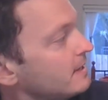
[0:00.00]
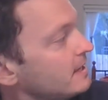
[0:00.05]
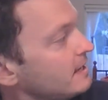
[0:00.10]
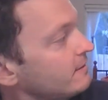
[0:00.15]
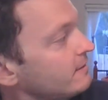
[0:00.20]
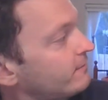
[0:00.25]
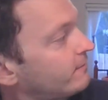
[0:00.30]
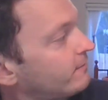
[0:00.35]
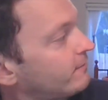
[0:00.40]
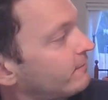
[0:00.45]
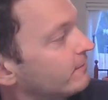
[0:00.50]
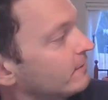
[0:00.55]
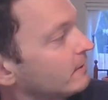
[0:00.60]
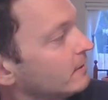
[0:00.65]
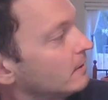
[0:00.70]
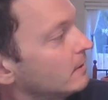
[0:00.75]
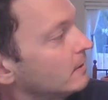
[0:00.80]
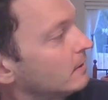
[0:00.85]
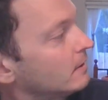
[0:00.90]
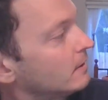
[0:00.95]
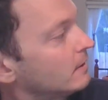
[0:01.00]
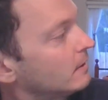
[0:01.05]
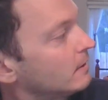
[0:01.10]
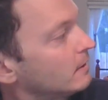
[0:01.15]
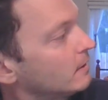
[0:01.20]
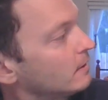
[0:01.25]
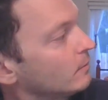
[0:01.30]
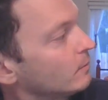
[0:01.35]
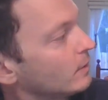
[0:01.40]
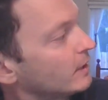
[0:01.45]
if
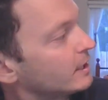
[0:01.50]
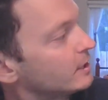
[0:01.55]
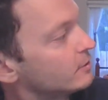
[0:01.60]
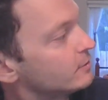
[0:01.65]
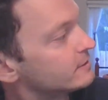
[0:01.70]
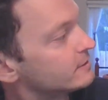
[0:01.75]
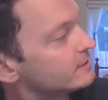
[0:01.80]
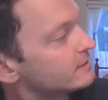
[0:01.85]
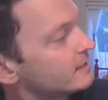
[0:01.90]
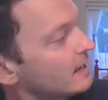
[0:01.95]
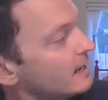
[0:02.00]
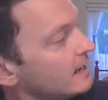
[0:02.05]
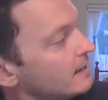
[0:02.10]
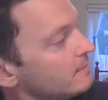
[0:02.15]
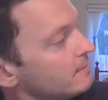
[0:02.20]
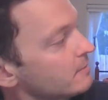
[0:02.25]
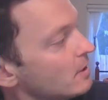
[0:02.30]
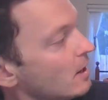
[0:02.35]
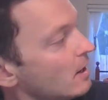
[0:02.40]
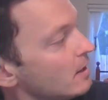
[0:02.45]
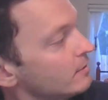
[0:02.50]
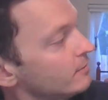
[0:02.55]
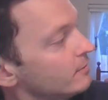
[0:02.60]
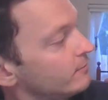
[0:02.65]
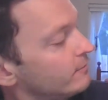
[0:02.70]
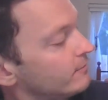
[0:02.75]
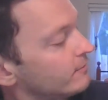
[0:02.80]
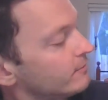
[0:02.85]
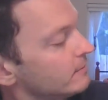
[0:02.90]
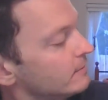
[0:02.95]
we're going to do the same kind
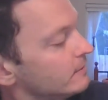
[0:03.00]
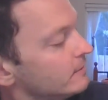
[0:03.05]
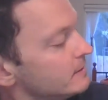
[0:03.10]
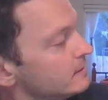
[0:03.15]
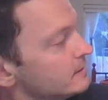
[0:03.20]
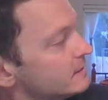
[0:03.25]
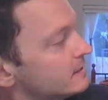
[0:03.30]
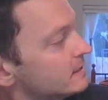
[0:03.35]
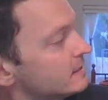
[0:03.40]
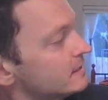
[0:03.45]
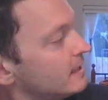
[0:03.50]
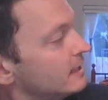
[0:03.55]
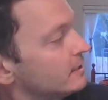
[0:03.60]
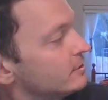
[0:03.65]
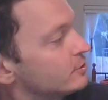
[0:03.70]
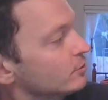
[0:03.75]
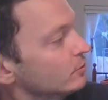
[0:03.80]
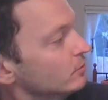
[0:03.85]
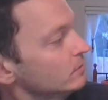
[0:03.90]
of schedule,